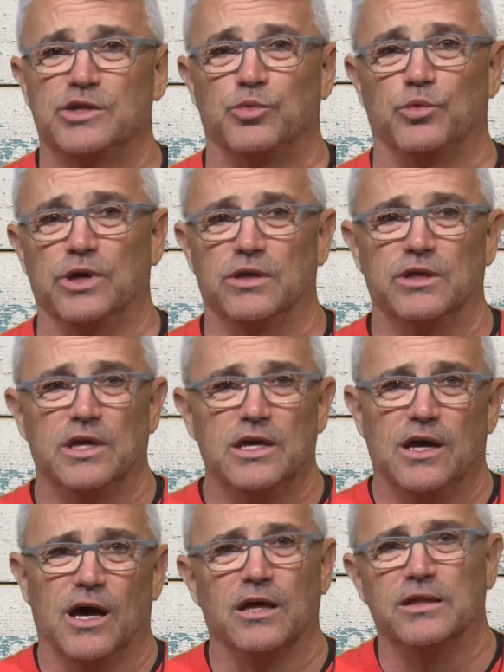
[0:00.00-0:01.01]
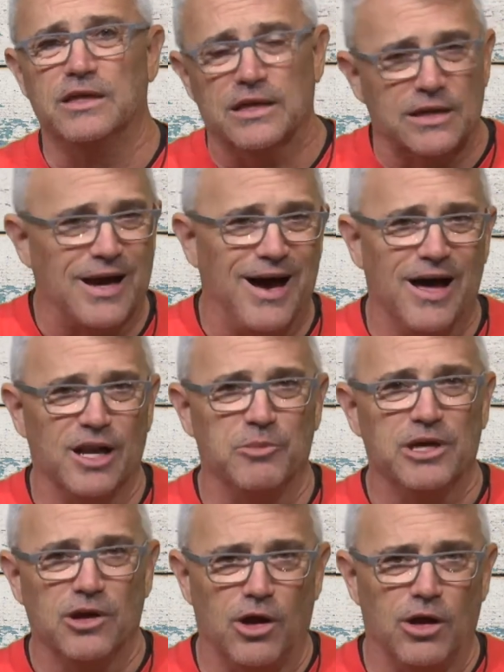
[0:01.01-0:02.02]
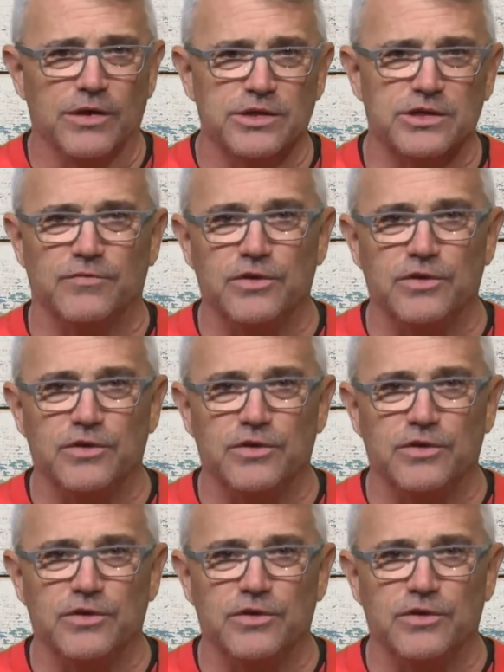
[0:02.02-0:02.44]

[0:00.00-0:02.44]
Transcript: with the economy and all this stuff,